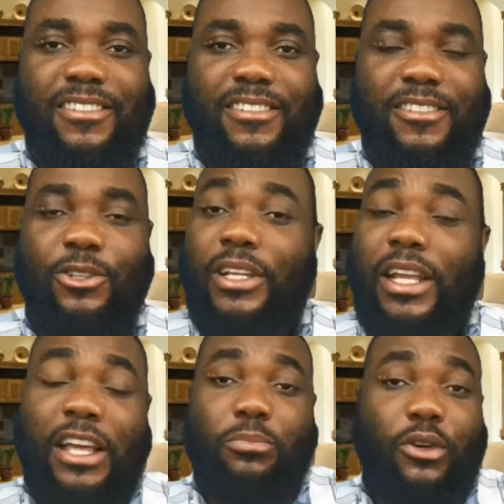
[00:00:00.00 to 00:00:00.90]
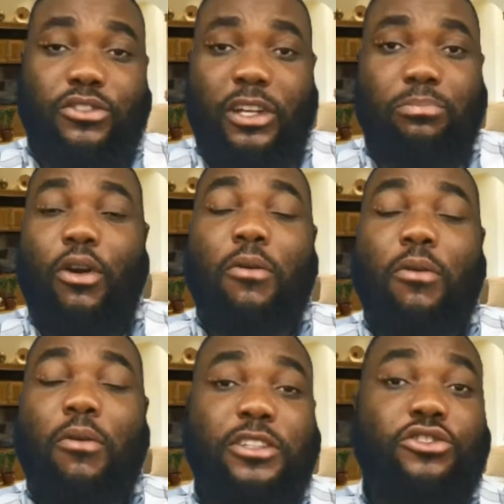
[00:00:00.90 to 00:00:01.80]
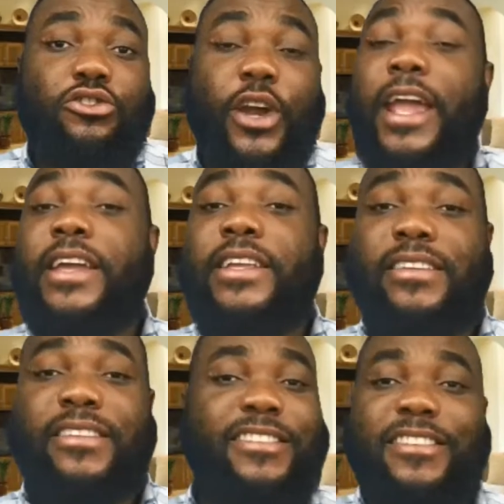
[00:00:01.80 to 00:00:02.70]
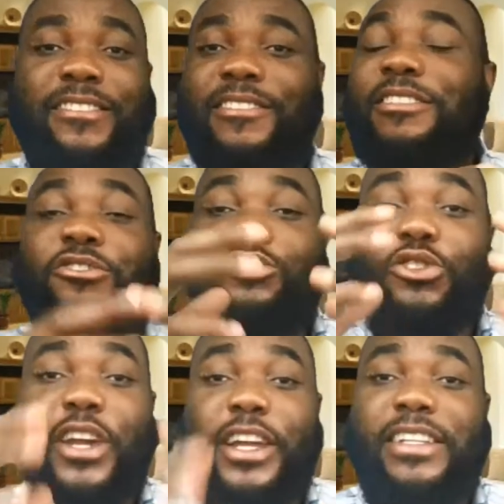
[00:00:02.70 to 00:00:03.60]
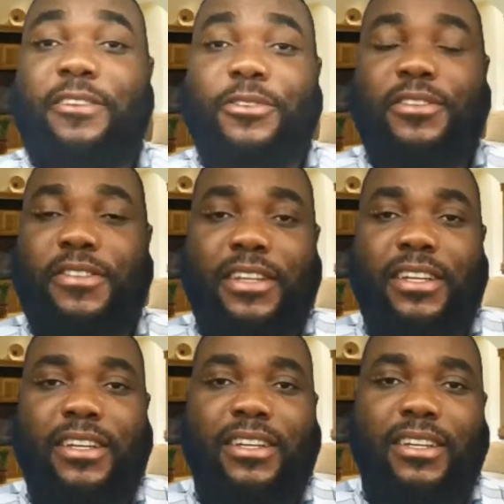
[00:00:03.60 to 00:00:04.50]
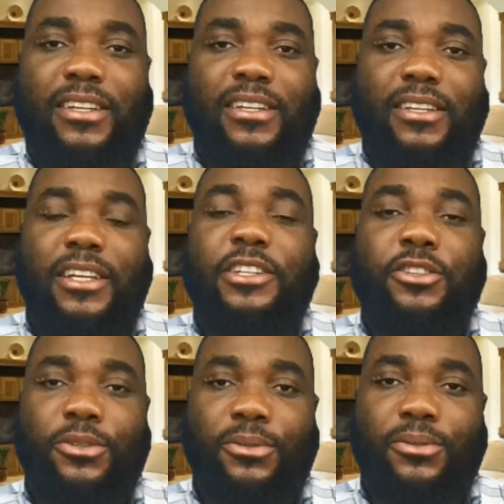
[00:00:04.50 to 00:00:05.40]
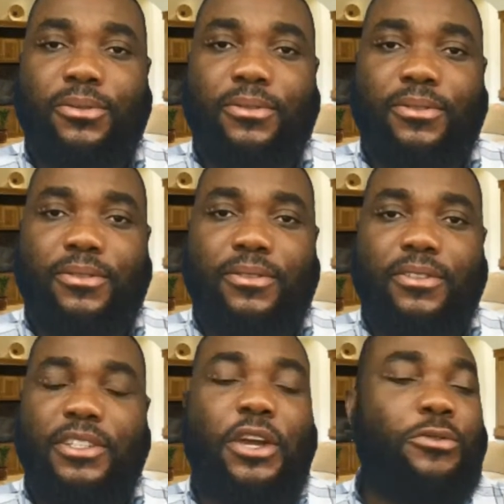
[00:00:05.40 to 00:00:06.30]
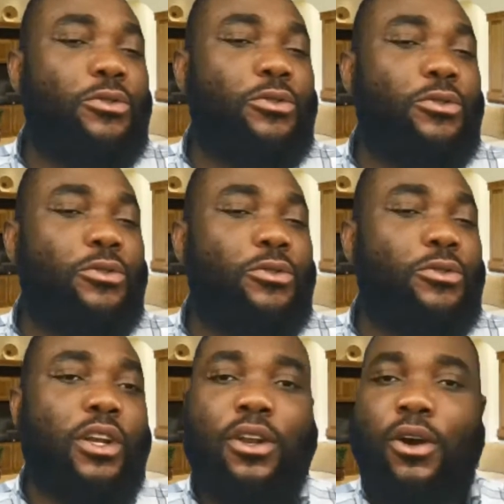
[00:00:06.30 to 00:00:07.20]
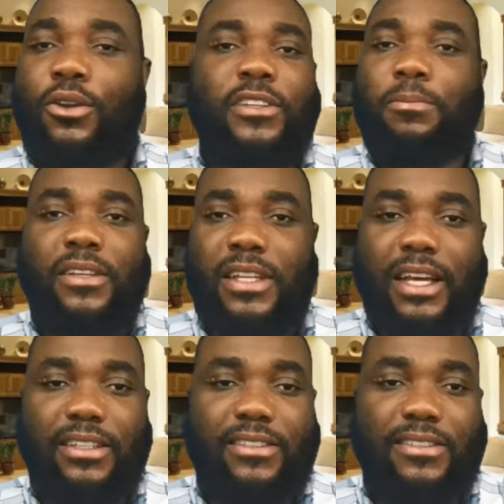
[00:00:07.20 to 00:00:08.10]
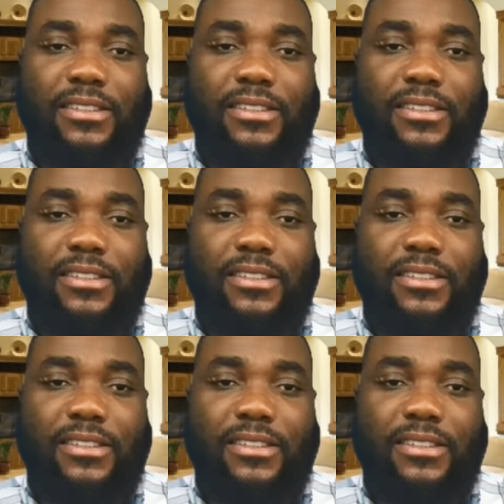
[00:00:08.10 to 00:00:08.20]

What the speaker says: Your last project probably drained everything in you, gave you a lot of sleepless nights.